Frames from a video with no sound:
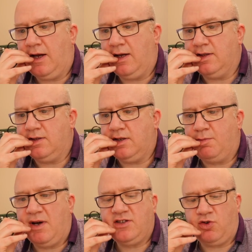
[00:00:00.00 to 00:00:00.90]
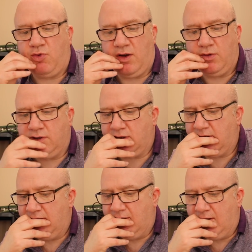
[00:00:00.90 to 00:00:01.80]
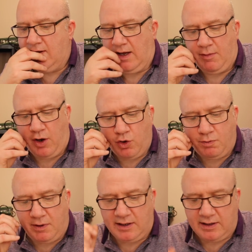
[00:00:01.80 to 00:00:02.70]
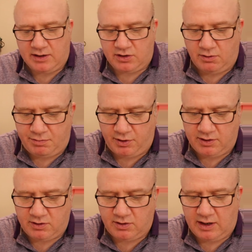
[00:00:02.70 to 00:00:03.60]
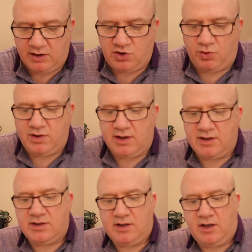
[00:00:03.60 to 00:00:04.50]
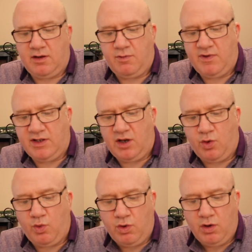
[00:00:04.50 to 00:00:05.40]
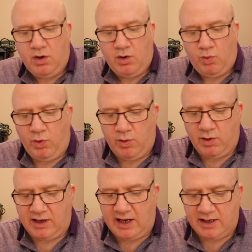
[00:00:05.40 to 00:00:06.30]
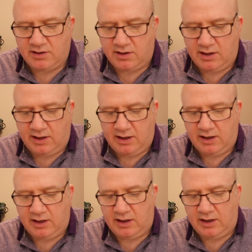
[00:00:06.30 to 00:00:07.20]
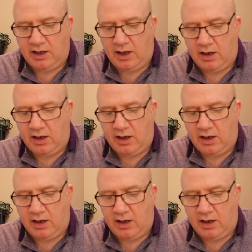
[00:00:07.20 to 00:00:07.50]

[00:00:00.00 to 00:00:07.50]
and passed around. I'm hoping at some point during this video we will get the